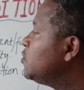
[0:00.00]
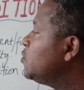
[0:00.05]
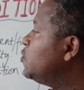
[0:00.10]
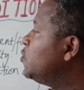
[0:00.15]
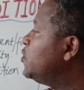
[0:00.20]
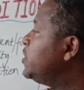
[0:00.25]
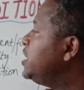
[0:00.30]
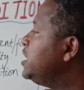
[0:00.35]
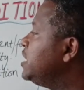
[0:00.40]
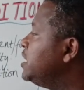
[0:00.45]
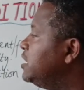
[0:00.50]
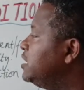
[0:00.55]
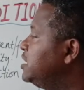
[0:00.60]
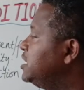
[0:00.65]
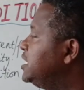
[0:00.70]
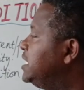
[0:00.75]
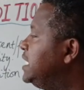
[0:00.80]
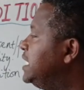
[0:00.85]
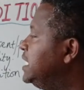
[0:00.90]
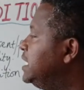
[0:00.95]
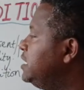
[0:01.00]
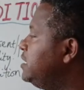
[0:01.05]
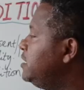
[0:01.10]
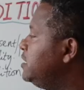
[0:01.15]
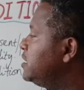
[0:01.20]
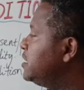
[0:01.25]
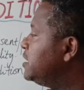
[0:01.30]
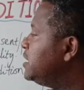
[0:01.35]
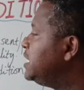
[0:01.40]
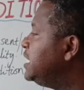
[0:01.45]
we deal
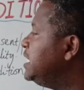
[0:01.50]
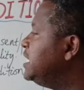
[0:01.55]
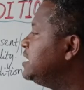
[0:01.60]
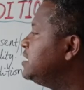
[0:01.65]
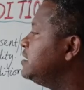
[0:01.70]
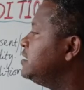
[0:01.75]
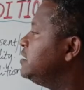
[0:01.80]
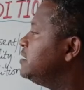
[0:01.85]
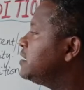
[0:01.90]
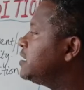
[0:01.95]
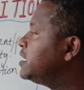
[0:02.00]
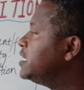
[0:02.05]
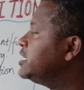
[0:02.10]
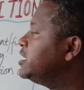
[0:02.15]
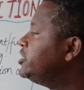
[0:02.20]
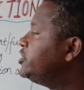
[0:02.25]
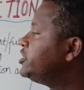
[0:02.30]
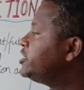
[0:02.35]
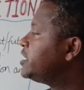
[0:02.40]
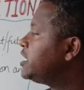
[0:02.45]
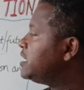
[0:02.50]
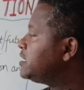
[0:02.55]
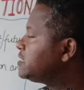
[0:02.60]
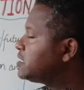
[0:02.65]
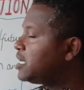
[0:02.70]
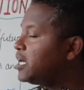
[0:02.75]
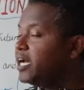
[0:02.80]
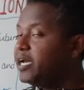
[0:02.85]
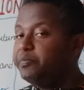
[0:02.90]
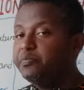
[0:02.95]
in conditional
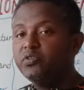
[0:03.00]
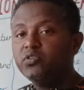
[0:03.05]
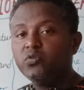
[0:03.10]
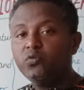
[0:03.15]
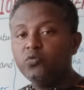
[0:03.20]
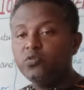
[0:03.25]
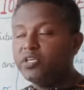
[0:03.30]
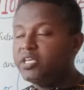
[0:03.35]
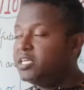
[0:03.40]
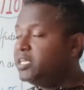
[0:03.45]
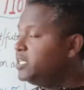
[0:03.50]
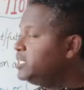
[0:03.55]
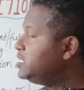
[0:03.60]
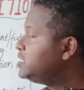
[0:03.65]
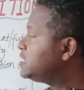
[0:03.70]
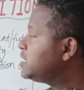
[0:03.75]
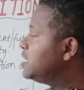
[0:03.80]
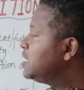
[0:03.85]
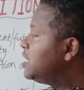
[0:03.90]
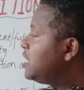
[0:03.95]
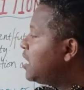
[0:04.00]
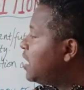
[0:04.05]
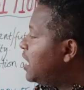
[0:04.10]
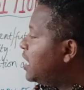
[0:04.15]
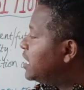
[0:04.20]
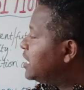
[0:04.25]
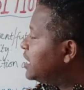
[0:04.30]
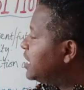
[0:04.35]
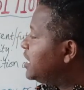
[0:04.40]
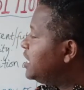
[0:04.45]
type 2 is
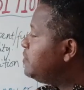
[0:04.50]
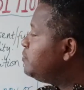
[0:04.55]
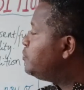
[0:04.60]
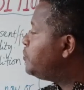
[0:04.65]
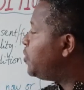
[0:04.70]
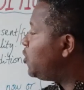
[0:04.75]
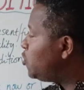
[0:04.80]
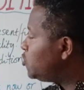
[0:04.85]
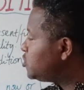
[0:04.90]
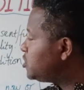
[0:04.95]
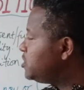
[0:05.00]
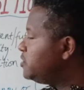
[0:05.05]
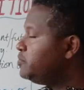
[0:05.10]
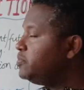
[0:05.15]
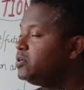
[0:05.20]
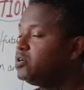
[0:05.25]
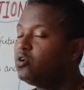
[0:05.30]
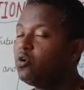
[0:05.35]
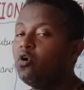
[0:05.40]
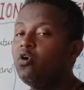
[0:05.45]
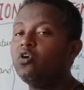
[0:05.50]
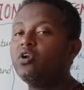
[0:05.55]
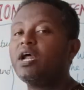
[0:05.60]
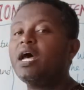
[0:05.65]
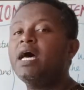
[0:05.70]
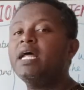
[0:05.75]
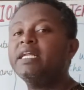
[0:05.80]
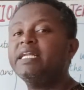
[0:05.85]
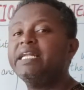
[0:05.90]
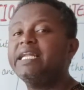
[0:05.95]
an impossible or
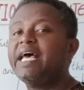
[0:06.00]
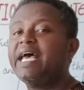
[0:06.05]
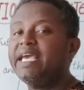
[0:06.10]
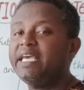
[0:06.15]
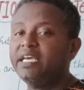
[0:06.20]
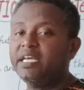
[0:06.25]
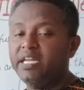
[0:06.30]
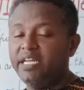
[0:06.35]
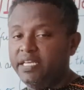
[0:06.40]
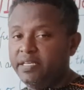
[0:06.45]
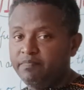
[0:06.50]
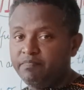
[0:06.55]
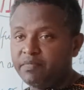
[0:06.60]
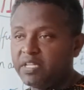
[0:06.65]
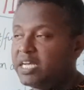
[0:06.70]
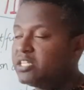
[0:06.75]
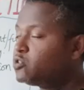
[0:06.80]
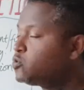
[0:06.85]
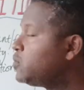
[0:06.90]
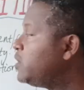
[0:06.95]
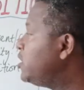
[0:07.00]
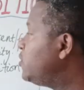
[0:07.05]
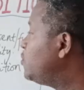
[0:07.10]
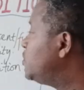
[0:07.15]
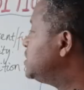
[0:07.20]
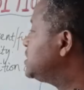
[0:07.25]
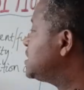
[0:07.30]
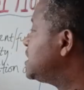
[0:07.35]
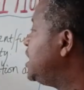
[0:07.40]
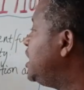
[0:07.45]
unlikely. That's why we
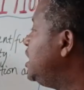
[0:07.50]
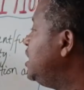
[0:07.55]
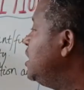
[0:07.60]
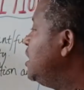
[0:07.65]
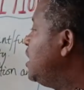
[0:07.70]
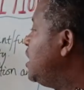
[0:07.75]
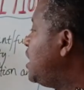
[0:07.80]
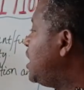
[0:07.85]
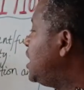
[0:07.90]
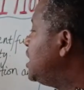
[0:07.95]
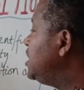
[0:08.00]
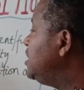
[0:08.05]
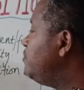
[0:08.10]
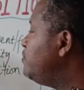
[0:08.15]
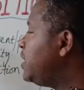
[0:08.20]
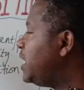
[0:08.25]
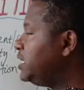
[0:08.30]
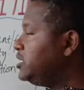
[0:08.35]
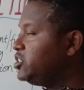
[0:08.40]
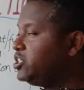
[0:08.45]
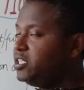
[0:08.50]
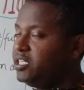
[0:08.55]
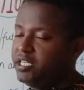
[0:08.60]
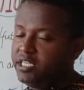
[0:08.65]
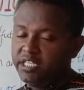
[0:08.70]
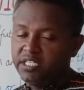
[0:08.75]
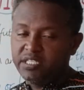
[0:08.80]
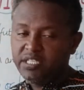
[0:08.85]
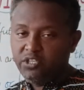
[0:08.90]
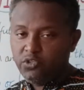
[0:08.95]
say an
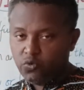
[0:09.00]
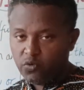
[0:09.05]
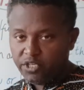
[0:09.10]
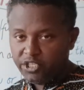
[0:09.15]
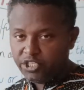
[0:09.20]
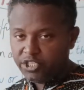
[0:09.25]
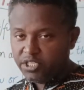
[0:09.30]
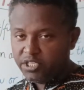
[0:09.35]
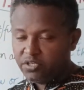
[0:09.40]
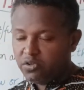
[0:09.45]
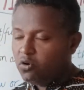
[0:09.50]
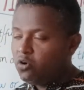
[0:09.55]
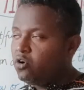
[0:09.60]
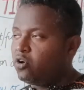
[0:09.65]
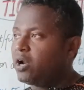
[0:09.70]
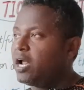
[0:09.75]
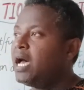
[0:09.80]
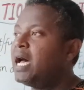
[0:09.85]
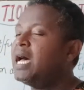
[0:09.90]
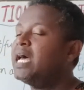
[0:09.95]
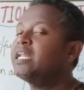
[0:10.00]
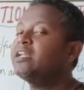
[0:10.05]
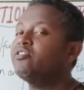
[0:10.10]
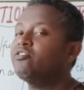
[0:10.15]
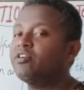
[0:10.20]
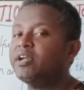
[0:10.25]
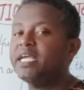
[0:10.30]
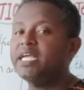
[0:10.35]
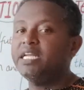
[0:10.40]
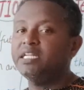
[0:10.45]
imaginary situation or
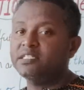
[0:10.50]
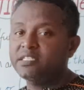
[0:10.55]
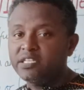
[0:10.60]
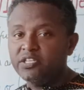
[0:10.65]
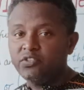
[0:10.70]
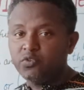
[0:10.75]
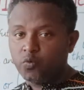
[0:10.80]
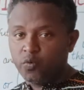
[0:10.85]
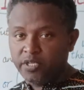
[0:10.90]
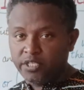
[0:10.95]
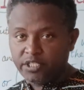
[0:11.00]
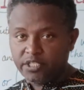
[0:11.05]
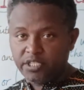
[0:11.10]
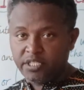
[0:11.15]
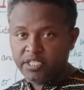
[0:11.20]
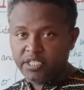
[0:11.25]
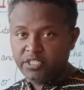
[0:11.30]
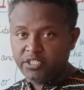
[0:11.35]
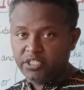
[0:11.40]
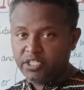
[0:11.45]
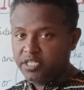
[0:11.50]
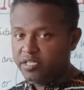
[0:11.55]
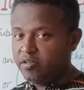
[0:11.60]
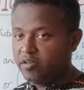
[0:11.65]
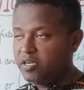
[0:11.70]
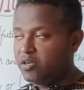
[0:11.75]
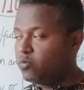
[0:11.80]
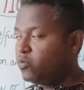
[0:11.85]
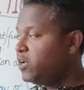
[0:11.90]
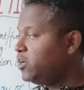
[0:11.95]
unreal situation in general.
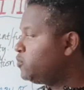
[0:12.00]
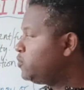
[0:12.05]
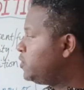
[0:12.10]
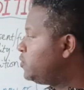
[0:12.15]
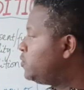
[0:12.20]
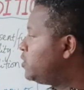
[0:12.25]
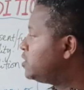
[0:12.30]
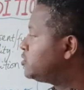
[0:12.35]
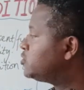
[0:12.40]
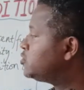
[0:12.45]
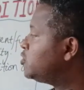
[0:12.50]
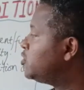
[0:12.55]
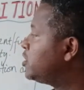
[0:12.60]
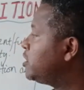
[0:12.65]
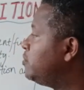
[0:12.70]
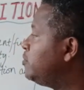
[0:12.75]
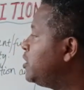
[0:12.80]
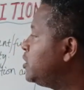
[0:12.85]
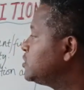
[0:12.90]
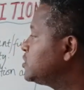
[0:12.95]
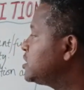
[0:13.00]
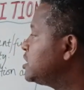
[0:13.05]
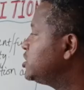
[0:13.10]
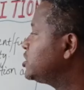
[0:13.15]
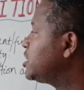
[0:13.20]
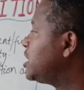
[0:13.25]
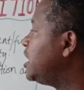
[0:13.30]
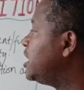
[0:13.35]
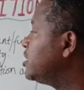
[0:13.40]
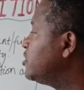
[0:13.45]
When we want to talk about such
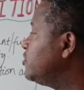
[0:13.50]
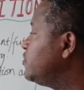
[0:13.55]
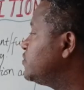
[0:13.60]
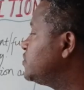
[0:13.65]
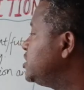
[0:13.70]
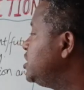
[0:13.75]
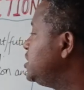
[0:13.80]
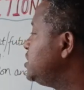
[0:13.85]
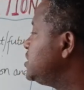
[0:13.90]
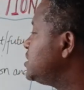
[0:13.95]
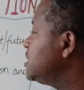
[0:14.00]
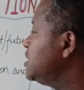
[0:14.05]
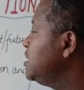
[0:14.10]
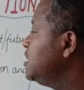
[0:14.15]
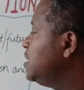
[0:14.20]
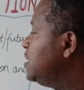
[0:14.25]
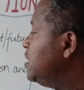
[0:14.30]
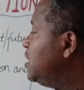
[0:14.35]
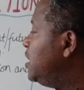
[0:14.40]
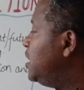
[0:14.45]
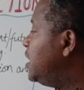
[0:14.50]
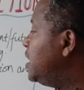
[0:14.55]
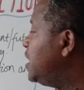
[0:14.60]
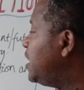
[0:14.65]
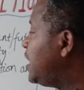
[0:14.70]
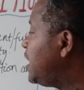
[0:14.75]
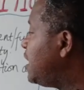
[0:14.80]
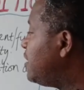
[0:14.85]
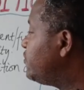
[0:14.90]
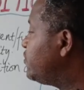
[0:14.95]
kind of things,
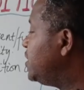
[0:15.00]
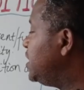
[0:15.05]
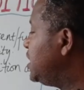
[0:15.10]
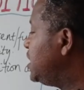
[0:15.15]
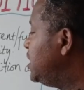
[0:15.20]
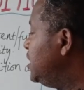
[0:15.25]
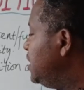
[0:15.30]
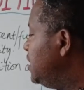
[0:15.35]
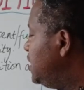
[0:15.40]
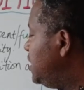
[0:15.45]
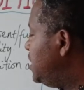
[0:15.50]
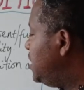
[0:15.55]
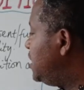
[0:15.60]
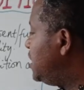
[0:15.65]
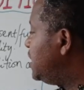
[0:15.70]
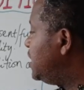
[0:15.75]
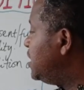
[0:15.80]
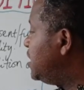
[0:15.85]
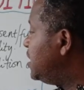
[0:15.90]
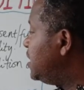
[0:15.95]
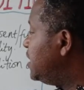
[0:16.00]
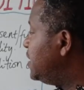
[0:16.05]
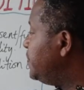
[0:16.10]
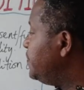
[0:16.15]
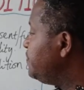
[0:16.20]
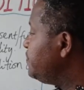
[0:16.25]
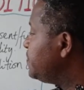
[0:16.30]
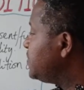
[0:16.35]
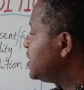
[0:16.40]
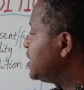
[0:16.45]
having a
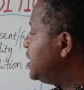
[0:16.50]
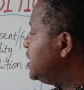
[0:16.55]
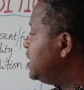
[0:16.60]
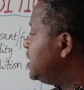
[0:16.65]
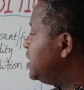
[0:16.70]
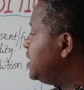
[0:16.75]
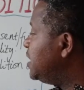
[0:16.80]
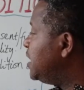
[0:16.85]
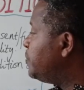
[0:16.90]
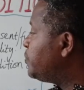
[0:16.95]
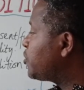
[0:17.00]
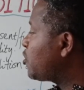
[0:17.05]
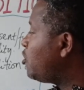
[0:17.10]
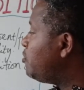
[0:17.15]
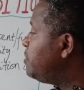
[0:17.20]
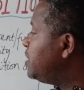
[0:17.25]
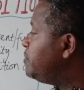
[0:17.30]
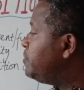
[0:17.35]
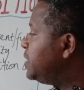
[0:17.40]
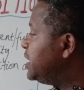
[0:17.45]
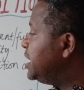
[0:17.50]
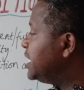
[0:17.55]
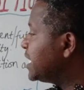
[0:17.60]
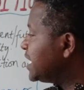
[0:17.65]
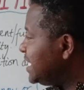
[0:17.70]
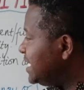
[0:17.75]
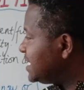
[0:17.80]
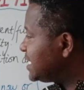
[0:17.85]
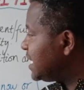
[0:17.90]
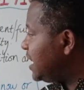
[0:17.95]
probable
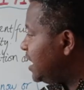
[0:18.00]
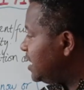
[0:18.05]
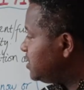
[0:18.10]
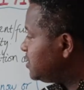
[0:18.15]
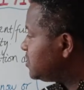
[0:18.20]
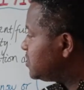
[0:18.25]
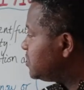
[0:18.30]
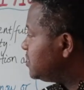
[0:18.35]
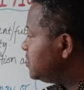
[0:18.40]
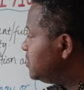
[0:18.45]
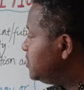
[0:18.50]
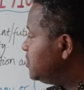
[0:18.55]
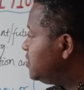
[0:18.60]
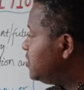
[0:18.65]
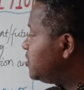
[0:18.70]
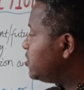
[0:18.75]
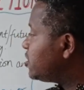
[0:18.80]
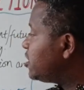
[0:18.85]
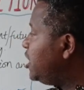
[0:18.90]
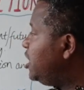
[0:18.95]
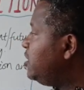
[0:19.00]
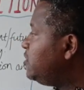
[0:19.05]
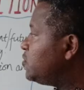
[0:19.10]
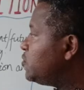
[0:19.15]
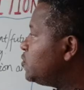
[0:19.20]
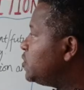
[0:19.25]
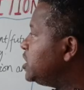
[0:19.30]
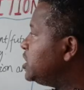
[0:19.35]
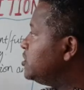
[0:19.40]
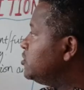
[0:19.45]
result,
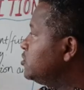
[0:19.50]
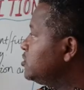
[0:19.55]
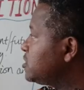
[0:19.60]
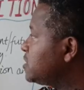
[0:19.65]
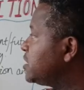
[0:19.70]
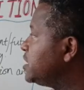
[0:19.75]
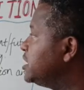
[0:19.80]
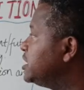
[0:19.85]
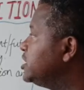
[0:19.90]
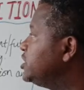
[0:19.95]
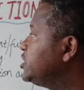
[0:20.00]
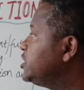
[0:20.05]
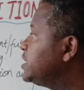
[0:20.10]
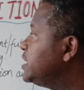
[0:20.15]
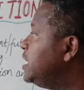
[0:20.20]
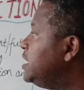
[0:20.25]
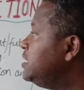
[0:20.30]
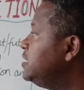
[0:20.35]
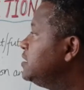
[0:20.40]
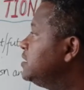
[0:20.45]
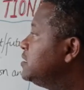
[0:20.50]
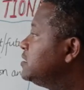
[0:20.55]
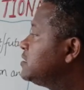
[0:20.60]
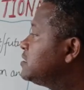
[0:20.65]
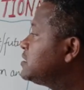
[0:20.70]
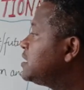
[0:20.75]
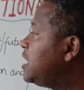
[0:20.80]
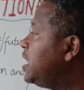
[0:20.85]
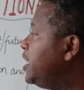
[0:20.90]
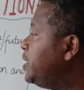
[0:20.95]
we use conditional
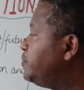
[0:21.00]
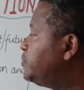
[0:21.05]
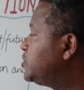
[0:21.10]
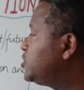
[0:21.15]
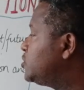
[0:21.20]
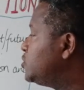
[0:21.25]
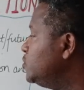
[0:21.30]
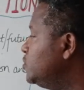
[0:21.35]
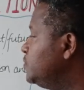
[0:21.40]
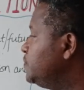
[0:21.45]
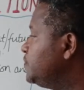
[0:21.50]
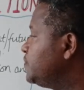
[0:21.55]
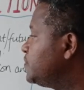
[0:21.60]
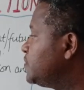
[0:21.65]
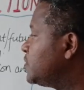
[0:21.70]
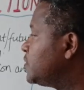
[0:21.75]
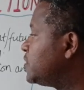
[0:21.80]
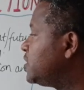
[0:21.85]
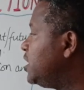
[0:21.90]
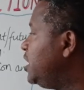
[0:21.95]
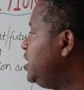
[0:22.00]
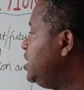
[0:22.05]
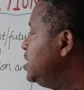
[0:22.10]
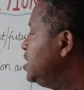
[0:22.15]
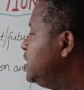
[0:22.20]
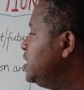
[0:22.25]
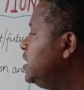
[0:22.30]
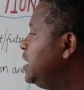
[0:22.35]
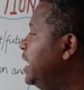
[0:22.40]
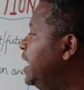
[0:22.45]
type 2.
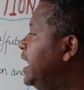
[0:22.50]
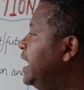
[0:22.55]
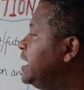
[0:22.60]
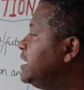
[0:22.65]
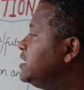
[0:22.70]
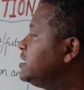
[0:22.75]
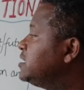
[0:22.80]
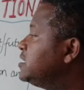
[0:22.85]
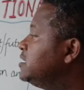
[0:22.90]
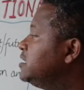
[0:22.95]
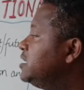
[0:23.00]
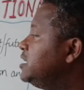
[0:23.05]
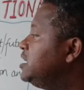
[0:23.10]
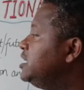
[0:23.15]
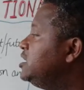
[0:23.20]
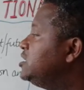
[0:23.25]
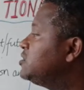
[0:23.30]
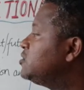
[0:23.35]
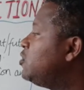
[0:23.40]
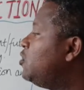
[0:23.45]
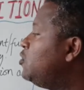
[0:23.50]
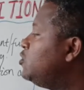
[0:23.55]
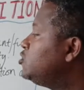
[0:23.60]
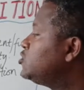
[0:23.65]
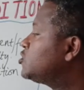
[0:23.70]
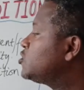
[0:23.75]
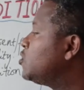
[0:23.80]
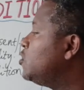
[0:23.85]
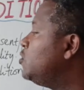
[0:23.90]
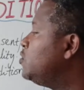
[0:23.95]
And it
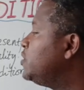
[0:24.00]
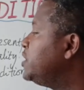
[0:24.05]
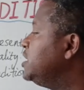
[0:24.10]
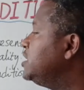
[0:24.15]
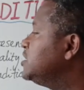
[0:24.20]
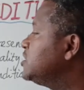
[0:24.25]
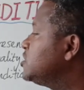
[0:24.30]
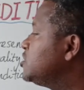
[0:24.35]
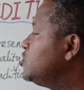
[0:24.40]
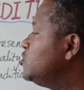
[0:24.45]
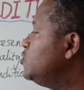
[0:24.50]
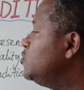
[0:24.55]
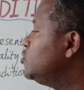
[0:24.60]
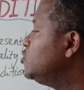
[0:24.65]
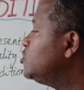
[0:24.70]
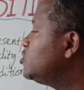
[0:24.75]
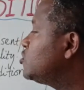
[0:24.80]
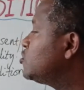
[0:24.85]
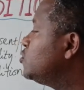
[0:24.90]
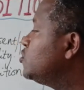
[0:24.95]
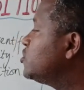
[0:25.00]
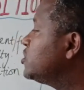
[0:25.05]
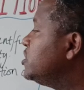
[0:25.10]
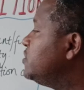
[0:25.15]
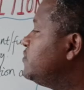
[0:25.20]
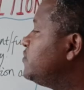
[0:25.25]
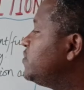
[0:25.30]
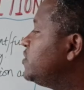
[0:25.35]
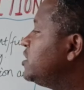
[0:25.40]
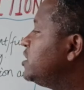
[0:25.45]
also is used to
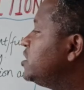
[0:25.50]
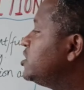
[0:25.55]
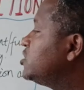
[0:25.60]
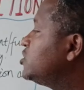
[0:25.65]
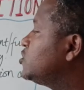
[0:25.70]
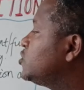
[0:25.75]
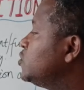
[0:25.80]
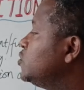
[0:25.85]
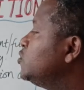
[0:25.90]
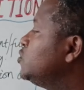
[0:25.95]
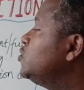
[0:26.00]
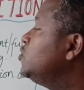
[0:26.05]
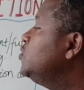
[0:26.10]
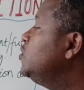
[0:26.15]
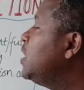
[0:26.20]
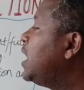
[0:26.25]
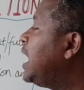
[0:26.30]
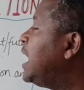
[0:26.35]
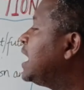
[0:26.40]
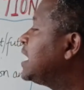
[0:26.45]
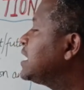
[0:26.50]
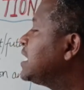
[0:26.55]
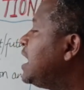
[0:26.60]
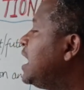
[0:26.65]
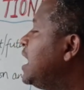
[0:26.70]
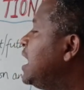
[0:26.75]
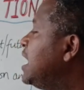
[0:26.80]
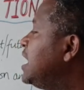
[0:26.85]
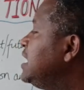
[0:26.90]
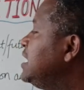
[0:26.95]
refer to an
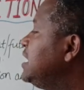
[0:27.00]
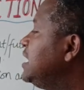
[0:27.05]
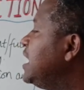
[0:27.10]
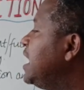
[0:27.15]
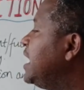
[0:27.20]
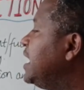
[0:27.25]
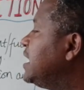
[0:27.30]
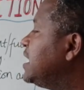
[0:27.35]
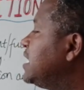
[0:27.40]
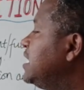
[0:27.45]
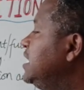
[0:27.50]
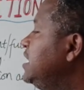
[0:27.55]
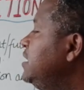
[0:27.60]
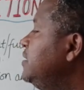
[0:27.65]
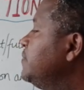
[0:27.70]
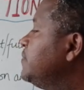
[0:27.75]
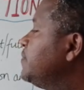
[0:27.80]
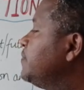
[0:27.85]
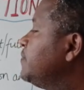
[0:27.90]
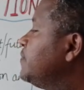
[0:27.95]
unlikely